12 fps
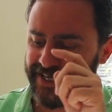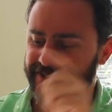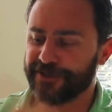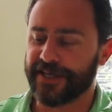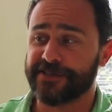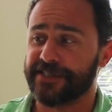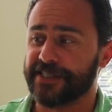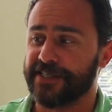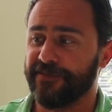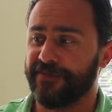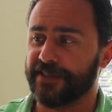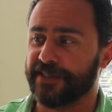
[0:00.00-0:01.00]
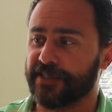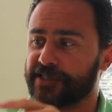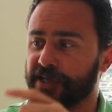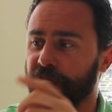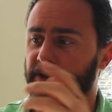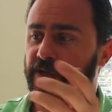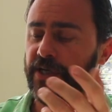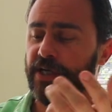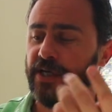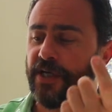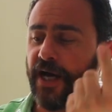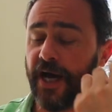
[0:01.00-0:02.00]
2016 vintage, so
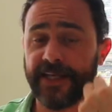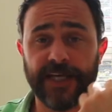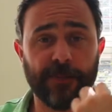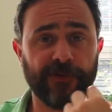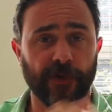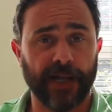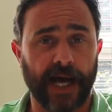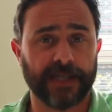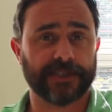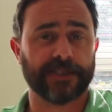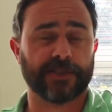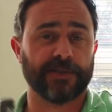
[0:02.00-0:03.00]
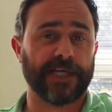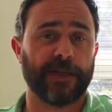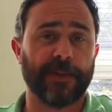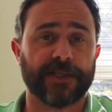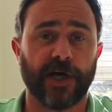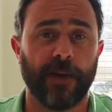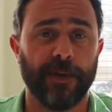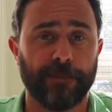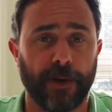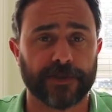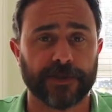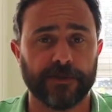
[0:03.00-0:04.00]
a year before last. So it's had a bit of time in
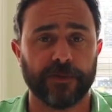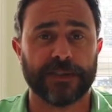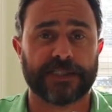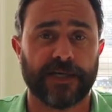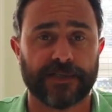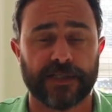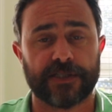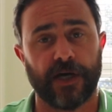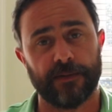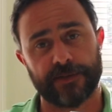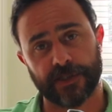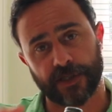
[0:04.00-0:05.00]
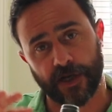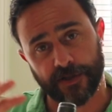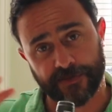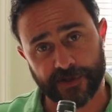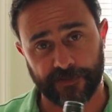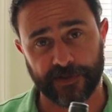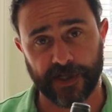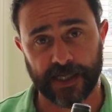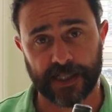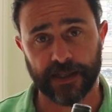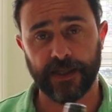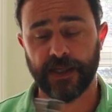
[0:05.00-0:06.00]
bottle, which gives it time to kind of soften a
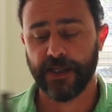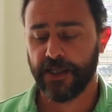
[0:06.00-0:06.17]
little.